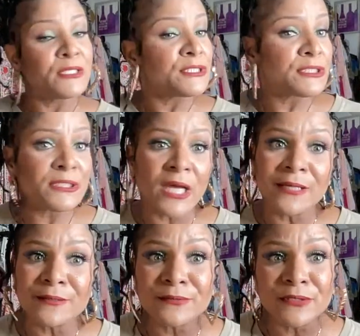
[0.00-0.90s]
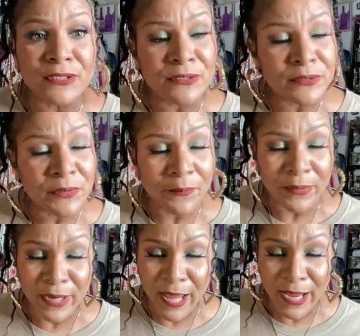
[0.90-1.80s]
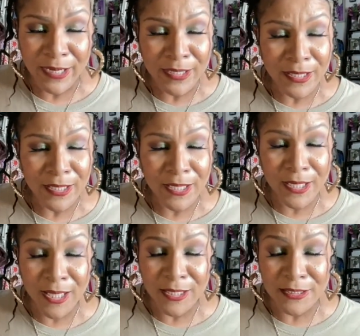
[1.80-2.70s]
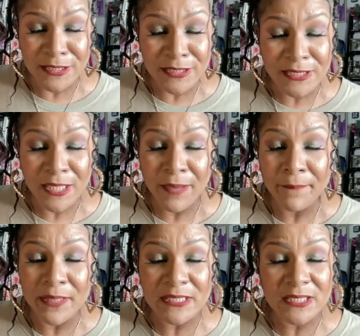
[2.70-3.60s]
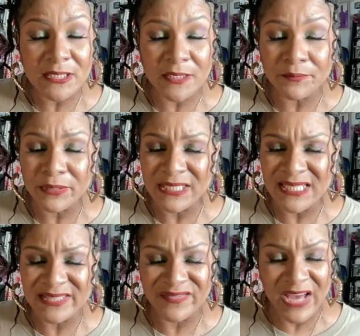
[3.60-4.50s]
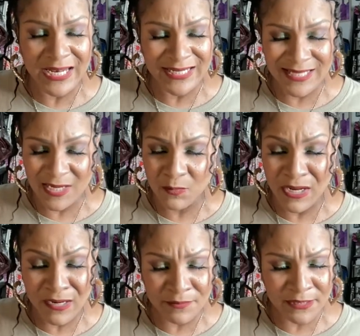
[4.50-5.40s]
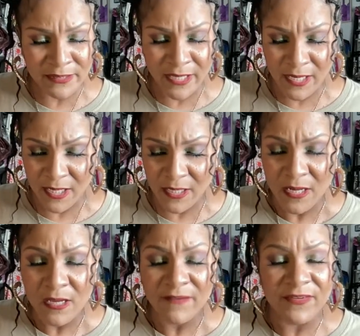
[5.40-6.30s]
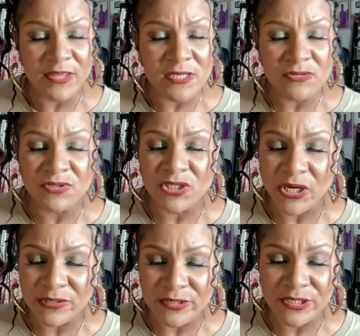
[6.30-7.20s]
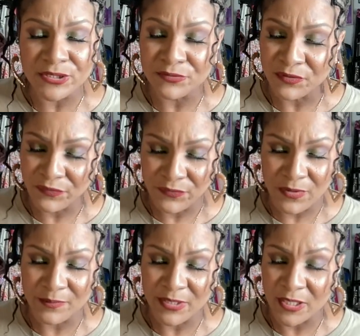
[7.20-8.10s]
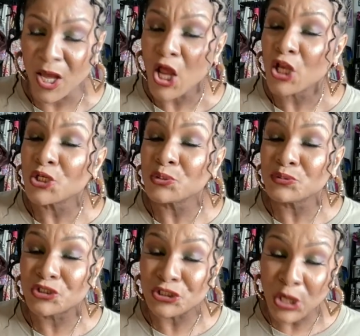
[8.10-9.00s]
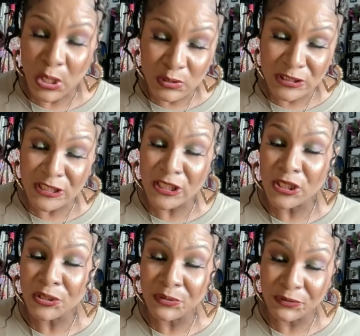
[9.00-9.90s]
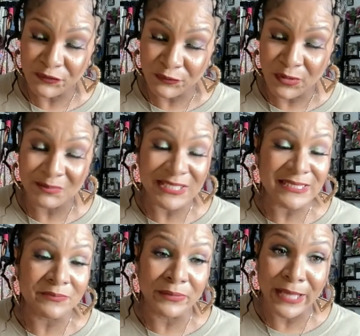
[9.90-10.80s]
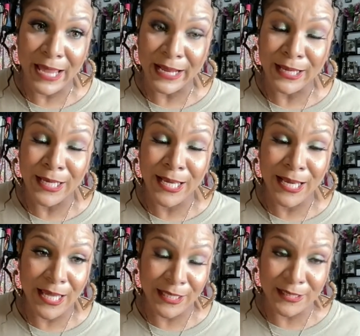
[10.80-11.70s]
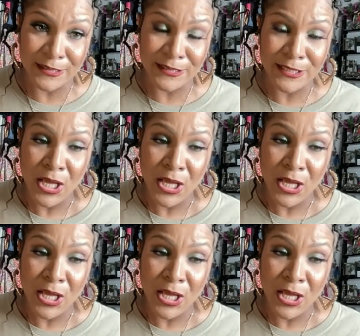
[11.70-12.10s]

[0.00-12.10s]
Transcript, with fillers: she on the black leggings. Miss Kim, please validate what I'm saying for the New Jersey uniform here. New Jersey uniform is black leggings,